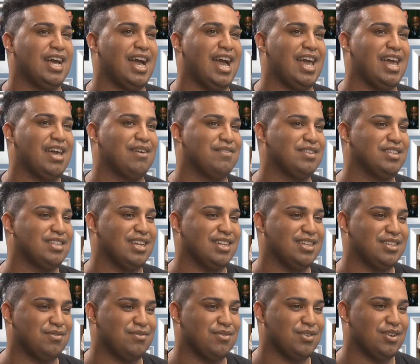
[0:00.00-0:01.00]
I haven't done
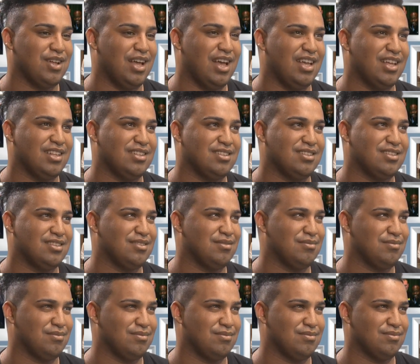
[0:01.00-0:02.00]
it I've
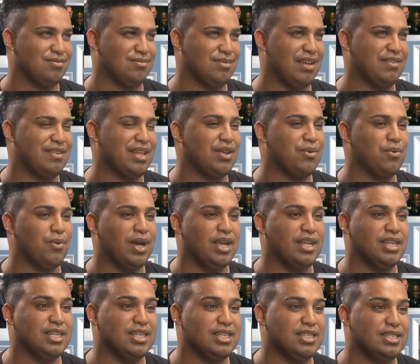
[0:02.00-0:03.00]
done
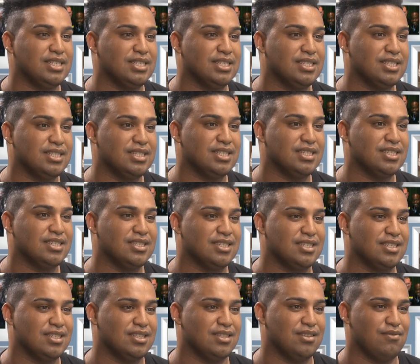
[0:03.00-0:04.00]
one
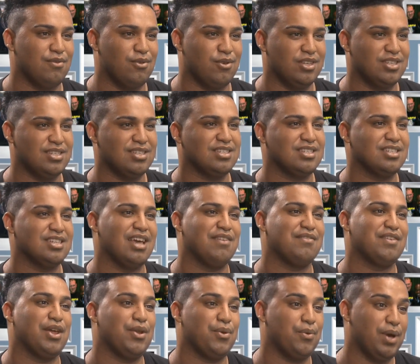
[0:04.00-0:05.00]
since The Voice. Okay. I've
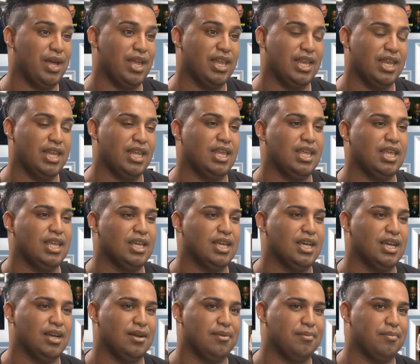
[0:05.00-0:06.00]
done one.
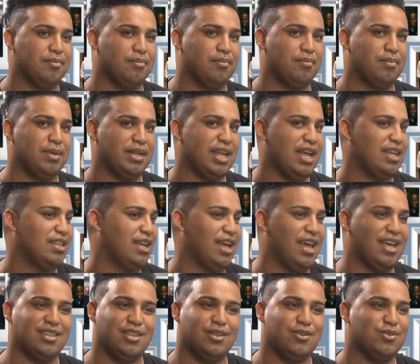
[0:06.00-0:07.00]
But
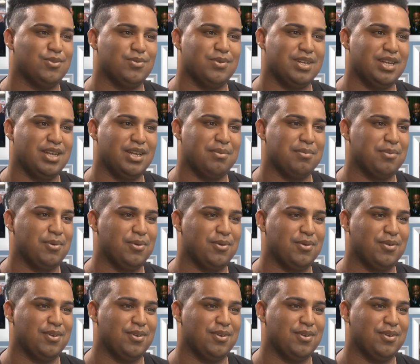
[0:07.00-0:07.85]
I don't do it anymore.